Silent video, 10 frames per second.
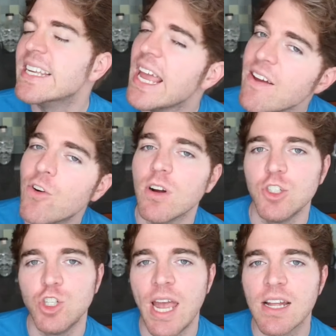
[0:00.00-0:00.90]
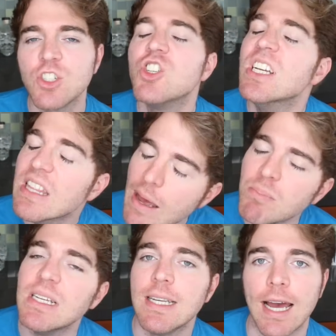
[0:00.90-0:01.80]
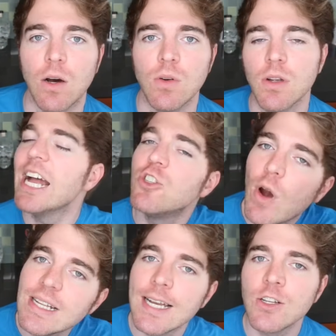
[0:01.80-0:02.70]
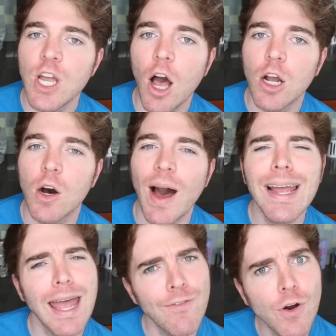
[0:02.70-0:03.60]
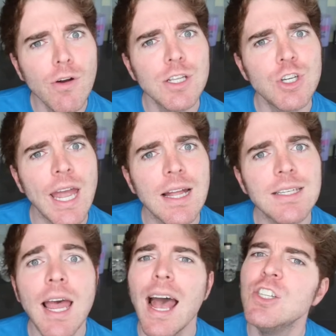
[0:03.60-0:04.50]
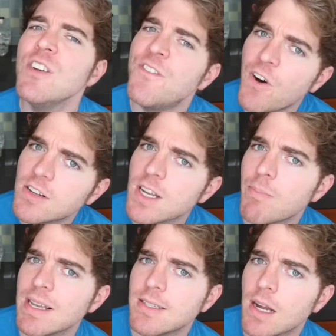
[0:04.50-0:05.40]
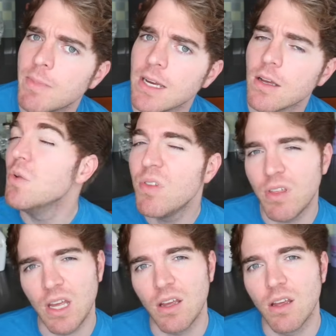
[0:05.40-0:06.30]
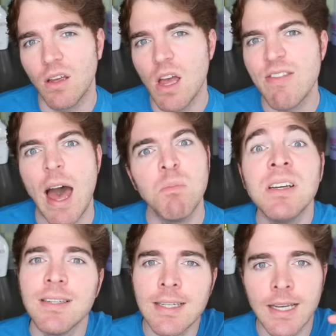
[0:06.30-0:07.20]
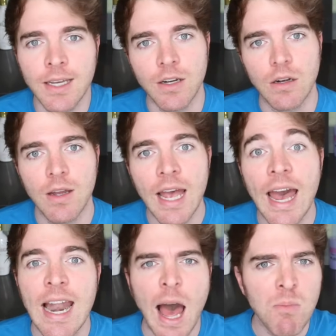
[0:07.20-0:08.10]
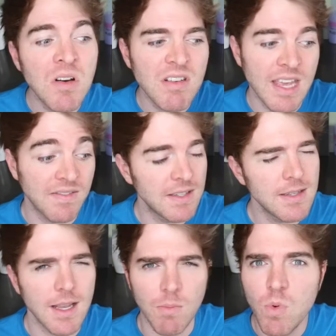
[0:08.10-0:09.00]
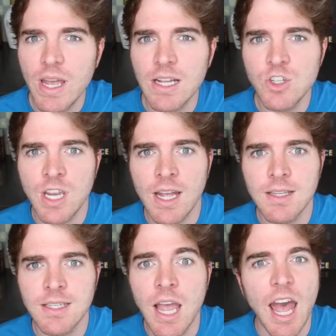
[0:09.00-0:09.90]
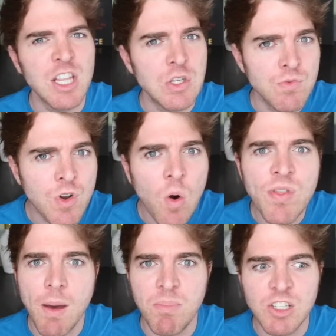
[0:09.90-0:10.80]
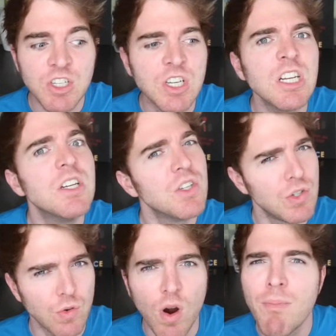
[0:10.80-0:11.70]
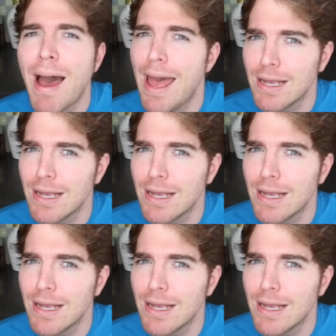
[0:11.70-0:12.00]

I gave her a chance. She let me down. I tried Del Taco. I gave her a chance and she fucked up my stomach. You think I'm gonna sit here and I'm gonna give Subway a chance and you know that bitch is gonna destroy my